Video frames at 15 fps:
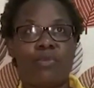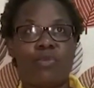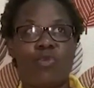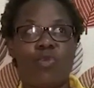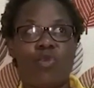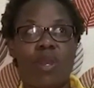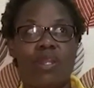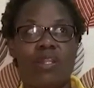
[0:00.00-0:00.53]

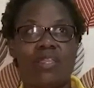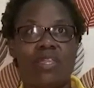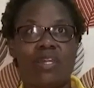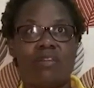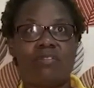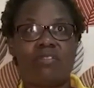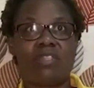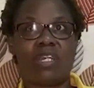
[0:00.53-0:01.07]

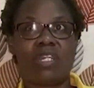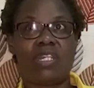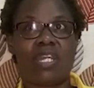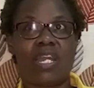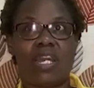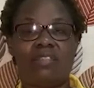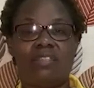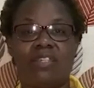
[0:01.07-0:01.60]
1,000
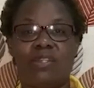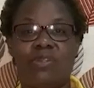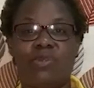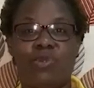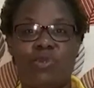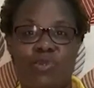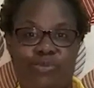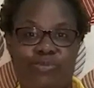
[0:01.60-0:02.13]
years
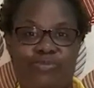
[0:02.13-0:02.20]
ago.